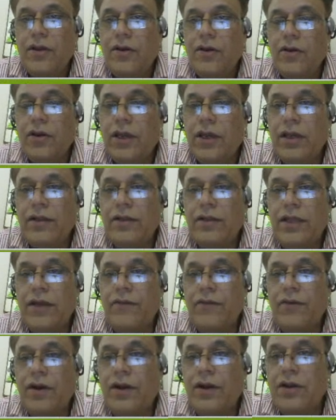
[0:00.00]
Okay, they
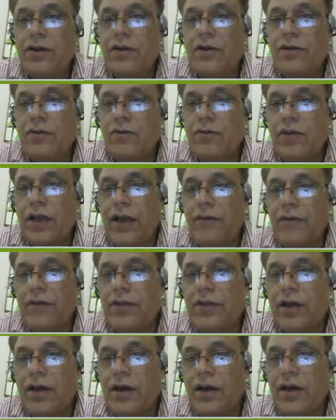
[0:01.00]
want to have
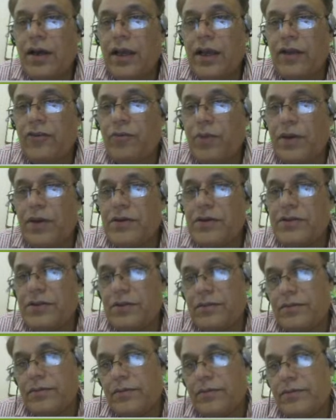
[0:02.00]
the
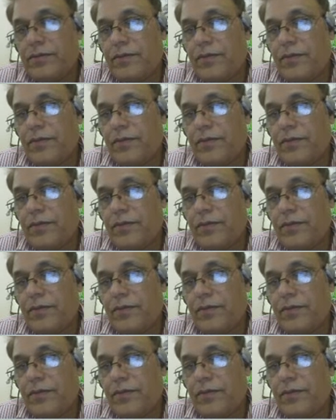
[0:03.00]
expansion.